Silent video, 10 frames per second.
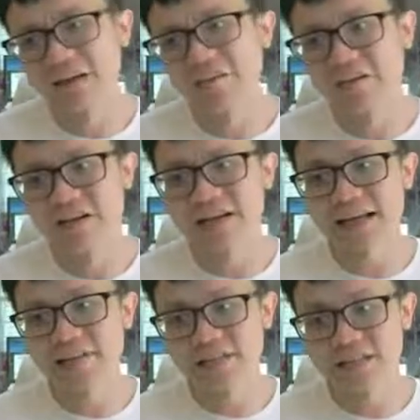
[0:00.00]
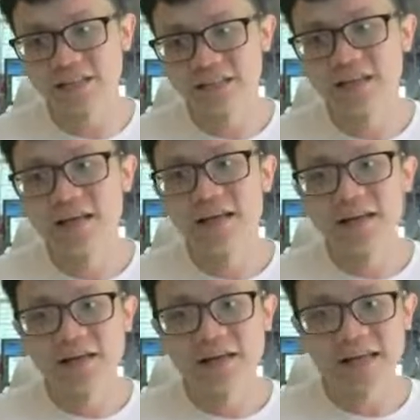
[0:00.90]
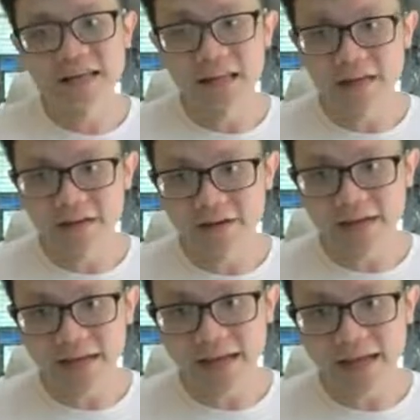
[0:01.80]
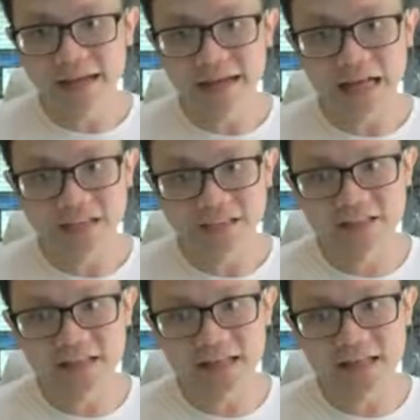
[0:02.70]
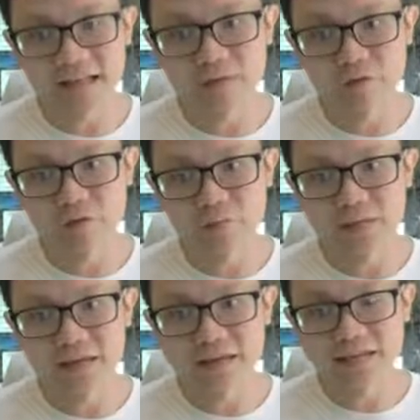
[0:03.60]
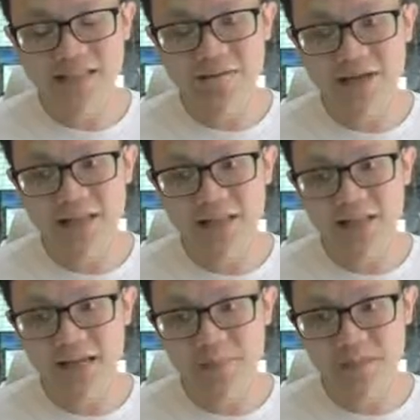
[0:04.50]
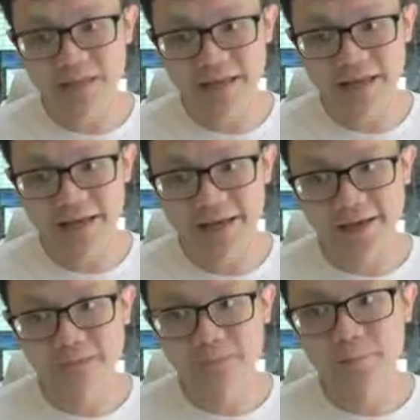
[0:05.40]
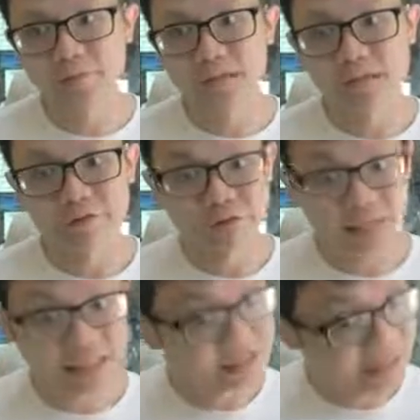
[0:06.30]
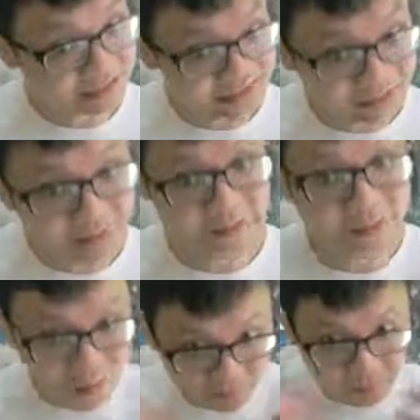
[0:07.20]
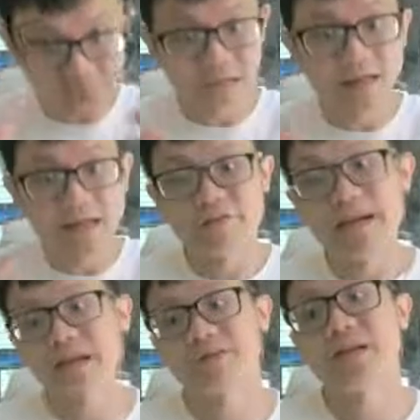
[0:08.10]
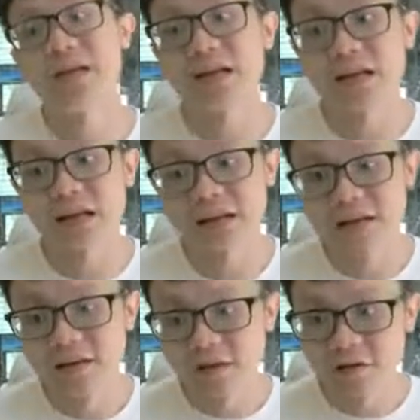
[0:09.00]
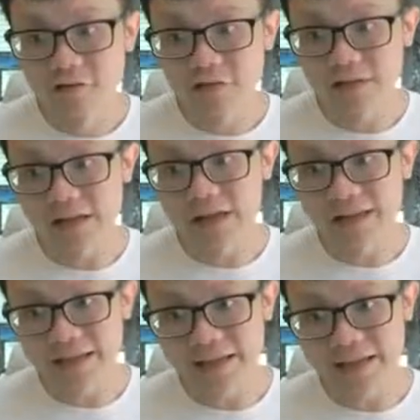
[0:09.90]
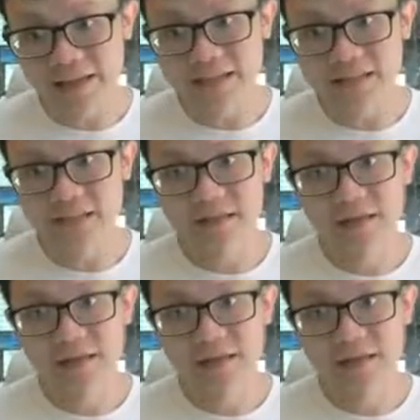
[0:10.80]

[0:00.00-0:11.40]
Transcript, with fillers: For the nitrogen, the inhaling and the exhaling air will be seventy eight percent. If it is the same, uh, we explain it clearly. For inert gas,